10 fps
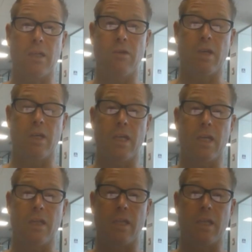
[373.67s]
you can
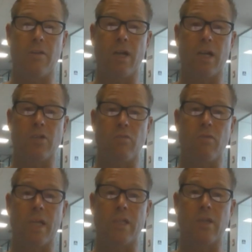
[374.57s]
get the international
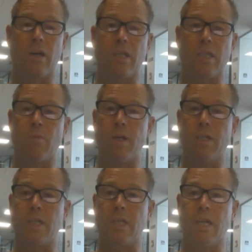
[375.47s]
rates on a
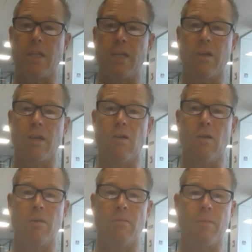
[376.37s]
spreadsheet, and then you can
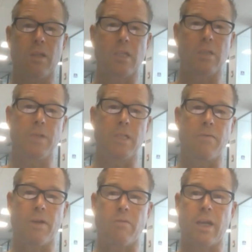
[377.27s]
call them about the
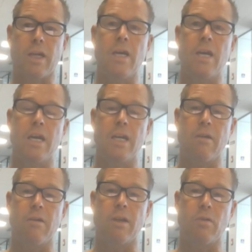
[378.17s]
specific rate.
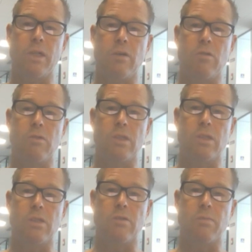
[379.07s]
Now, it only goes
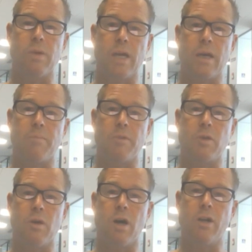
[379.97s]
to a pet up
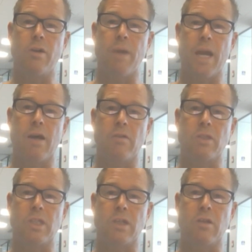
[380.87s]
to 100
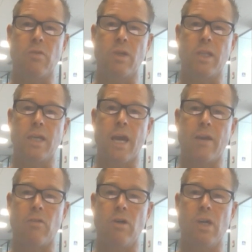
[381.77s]
pounds, including the
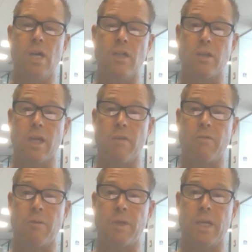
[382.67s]
kennel. So you
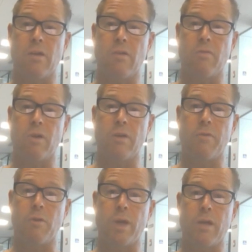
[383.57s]
have to be careful.
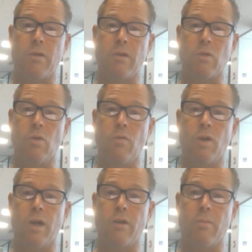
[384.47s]
If your pet is
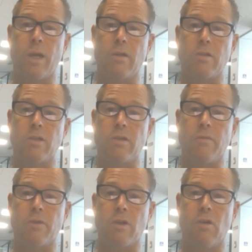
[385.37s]
over 100 pounds, you
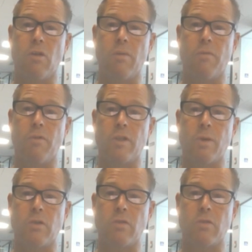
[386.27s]
have to call them for
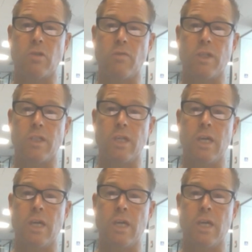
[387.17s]
special service.